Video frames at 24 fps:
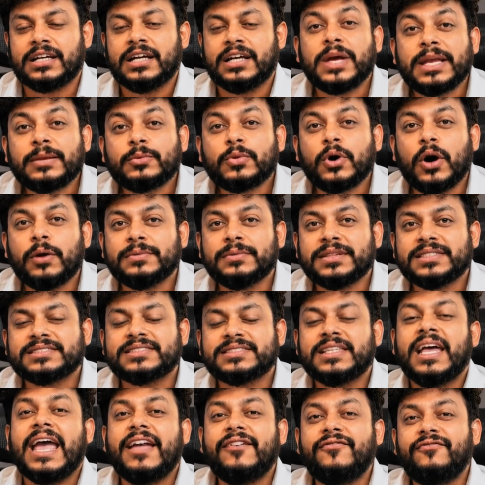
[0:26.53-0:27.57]
Quick
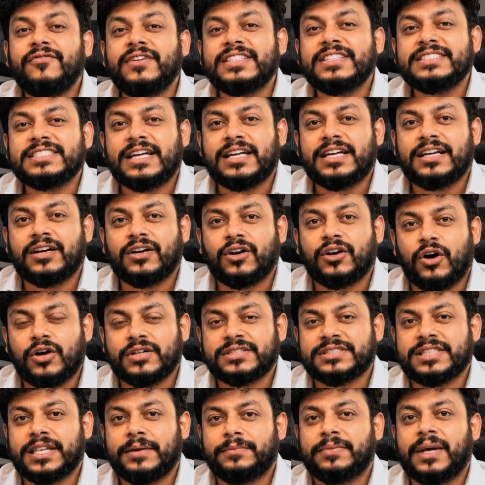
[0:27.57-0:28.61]
promise, every single
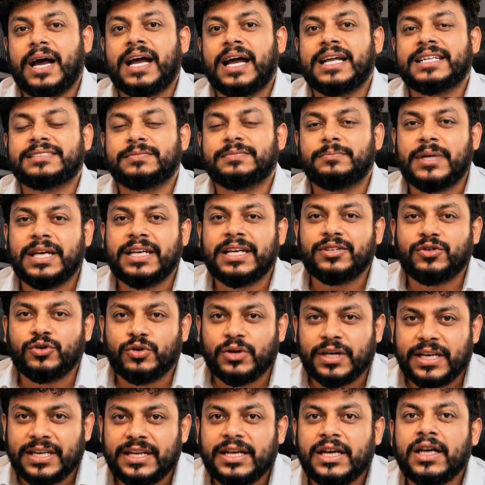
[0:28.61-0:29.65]
concept I explain
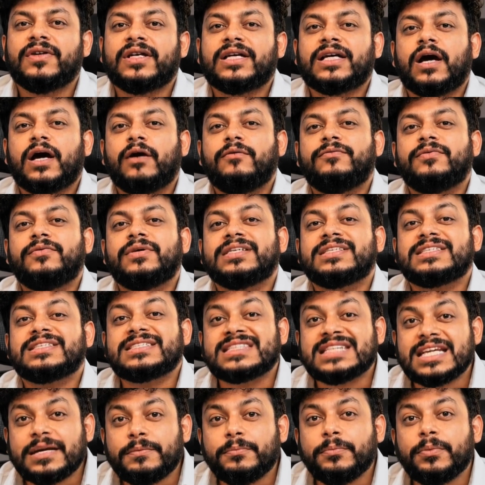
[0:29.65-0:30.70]
today will come with a
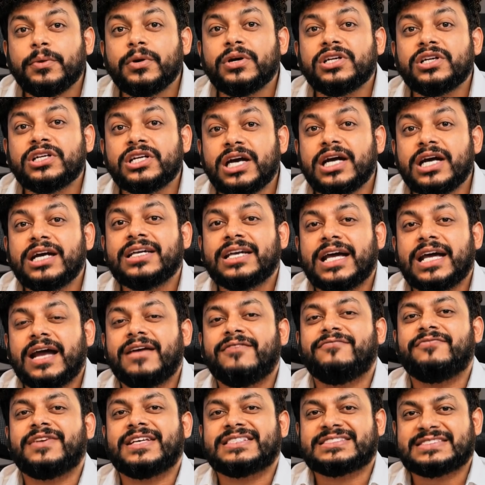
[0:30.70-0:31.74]
simple
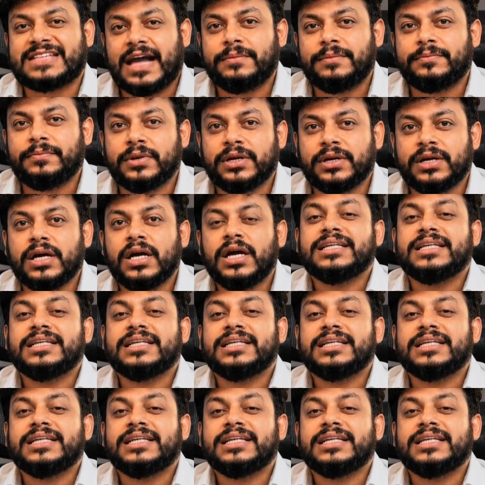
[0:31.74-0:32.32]
real-life example.